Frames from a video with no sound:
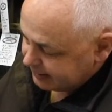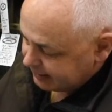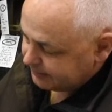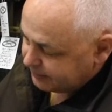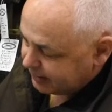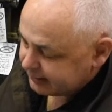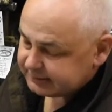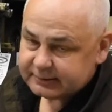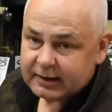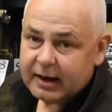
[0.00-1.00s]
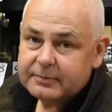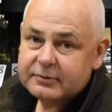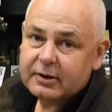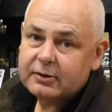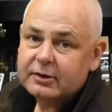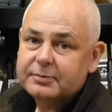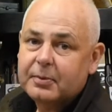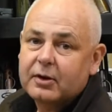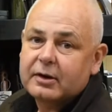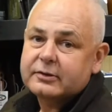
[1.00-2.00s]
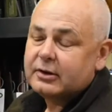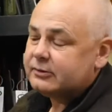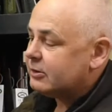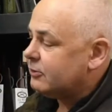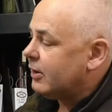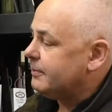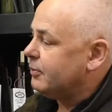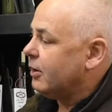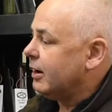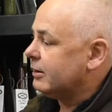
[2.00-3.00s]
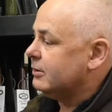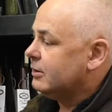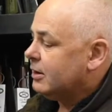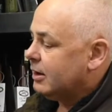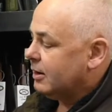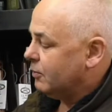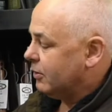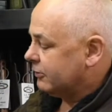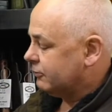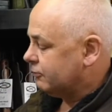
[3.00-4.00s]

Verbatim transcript: Your brass is absolutely spotless, so it's a great product, it works